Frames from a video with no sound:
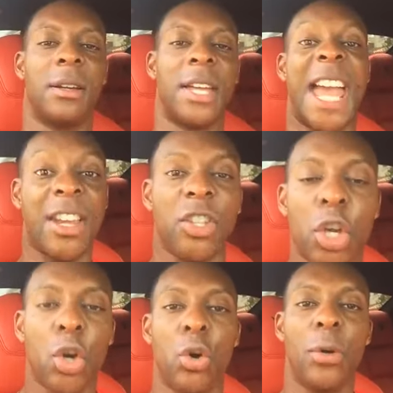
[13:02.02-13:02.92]
and
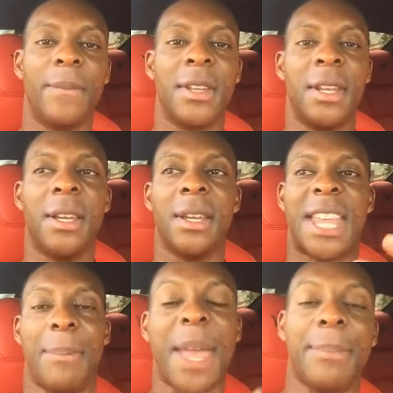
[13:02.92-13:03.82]
you
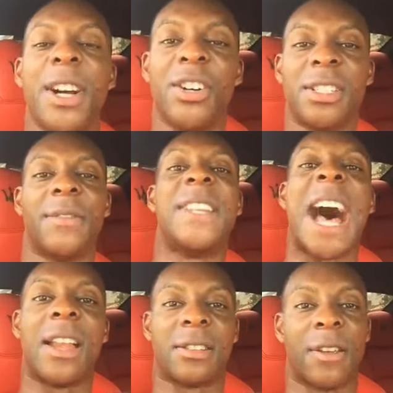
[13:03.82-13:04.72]
can make millions of
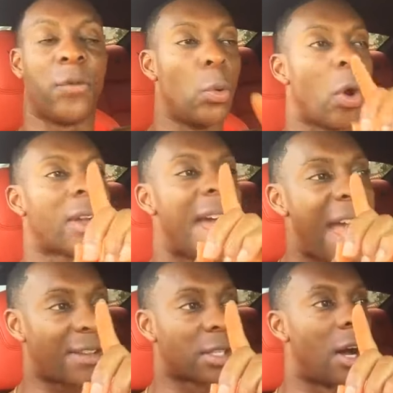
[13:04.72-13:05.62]
dollars if we work our
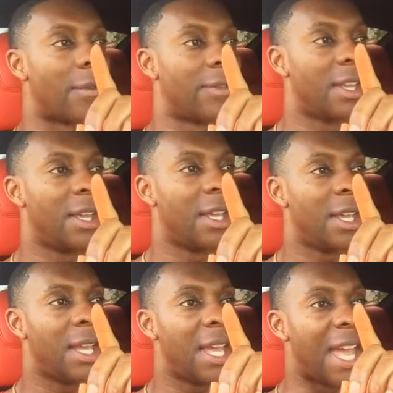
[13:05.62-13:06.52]
ass off
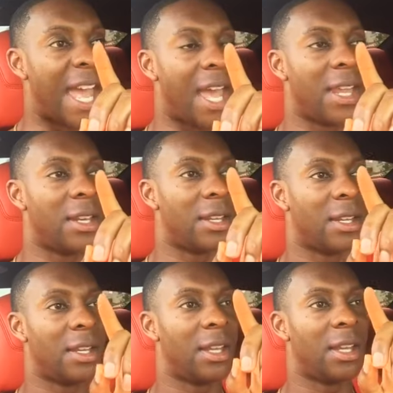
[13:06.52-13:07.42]
and
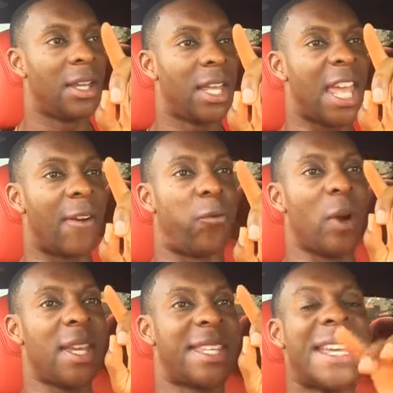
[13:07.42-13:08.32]
if we
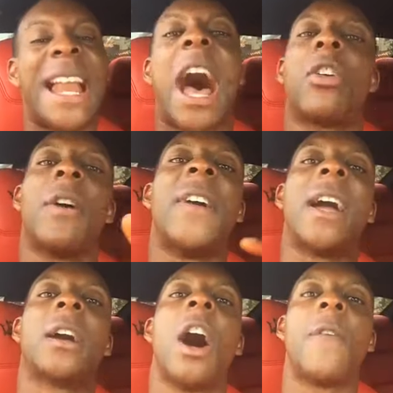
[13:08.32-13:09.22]
get out of our
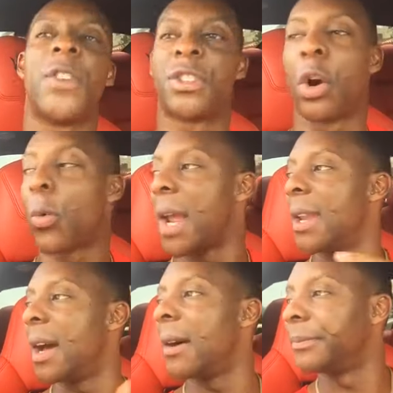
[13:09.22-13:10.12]
comfort zone. Right
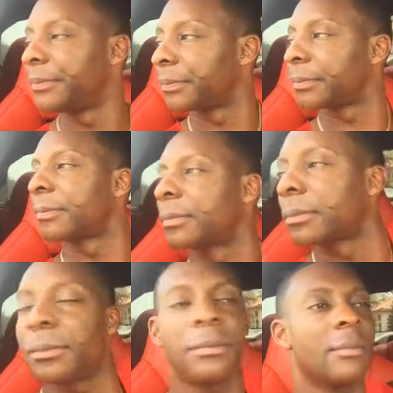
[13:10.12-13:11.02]
now,
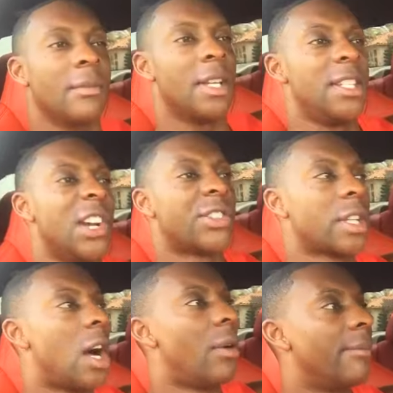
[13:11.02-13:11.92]
years
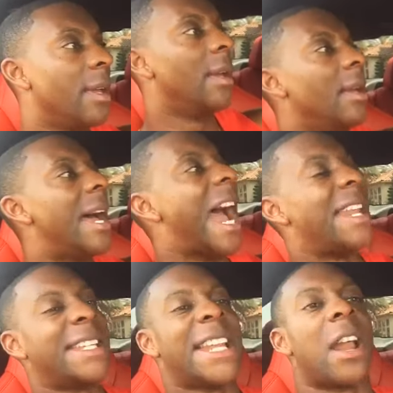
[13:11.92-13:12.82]
ago, I had to
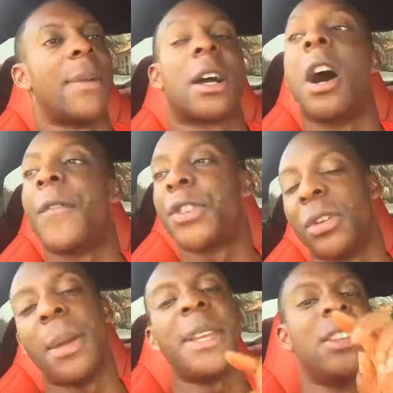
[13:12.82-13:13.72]
get out of my comfort zone.
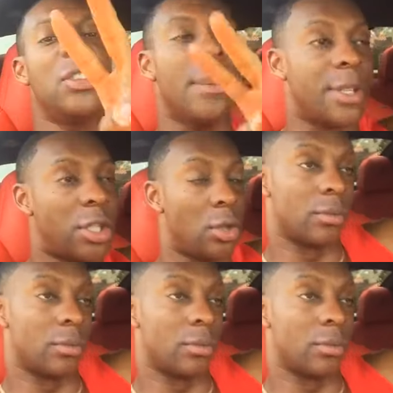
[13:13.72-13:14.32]
Let me give you number two,